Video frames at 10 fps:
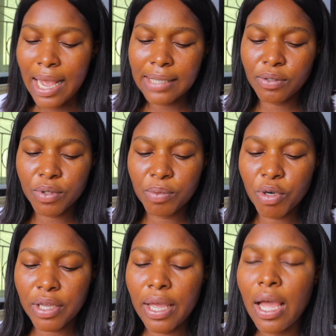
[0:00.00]
I told him,
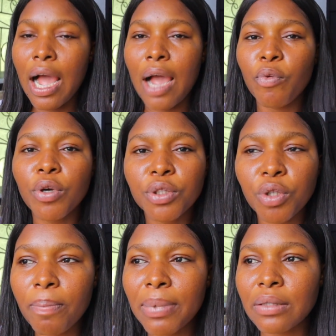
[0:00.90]
okay, I want
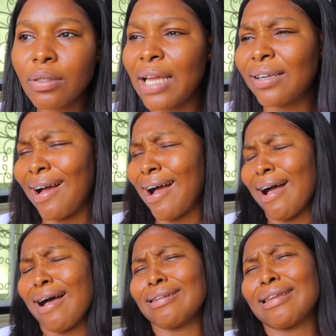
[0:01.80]
dumplings. I'm like,
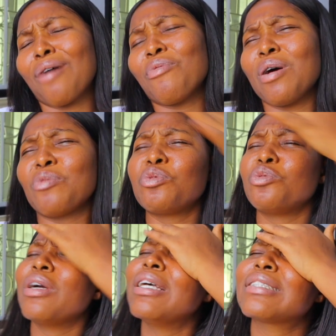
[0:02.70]
that one
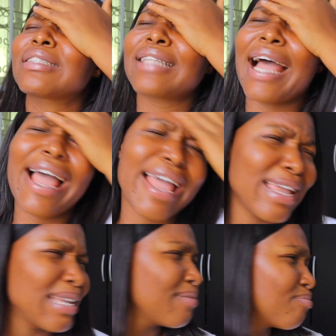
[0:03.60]
will waste
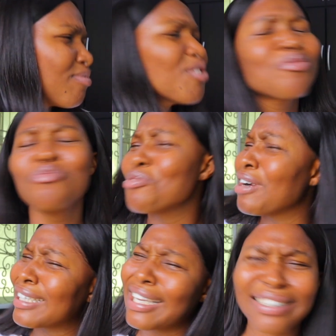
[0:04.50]
time. You will
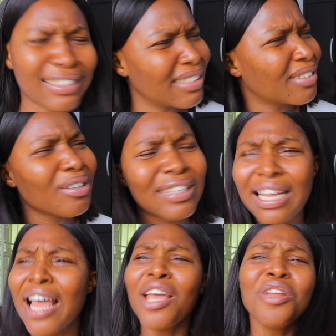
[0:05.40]
not get it. Don't
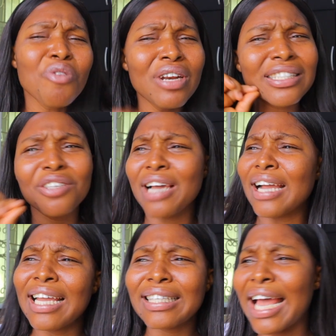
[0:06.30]
get. The only thing you
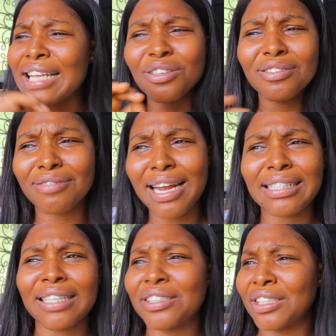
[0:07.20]
can get now is just
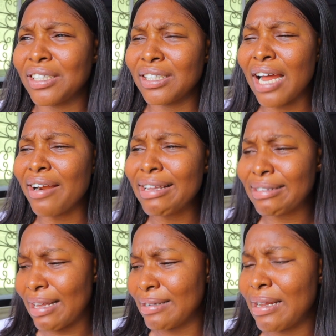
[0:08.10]
rice and chicken,
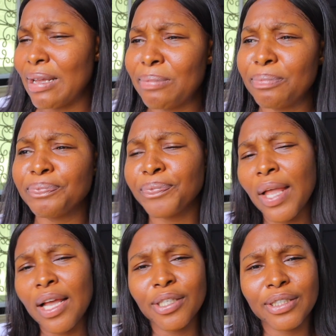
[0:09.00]
rice and
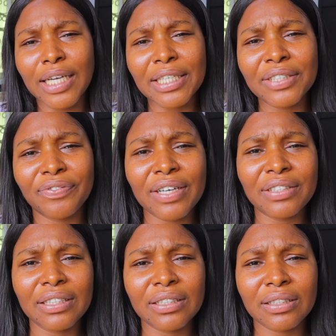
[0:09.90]
Chinese fried
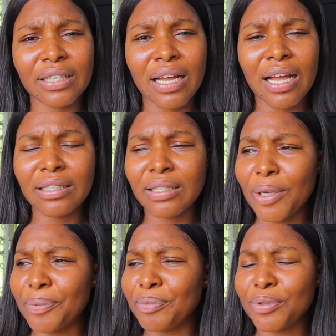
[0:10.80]
rice and
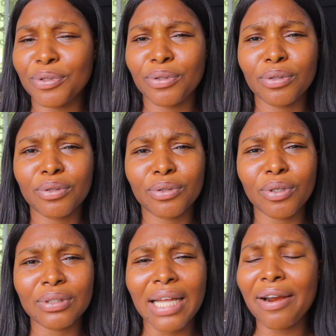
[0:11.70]

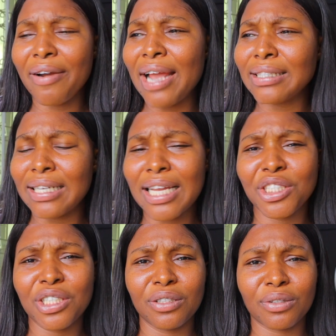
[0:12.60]
sauce. That rice and
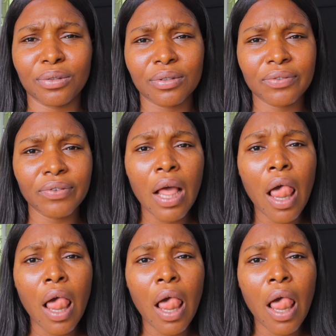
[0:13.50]
that chicken sauce.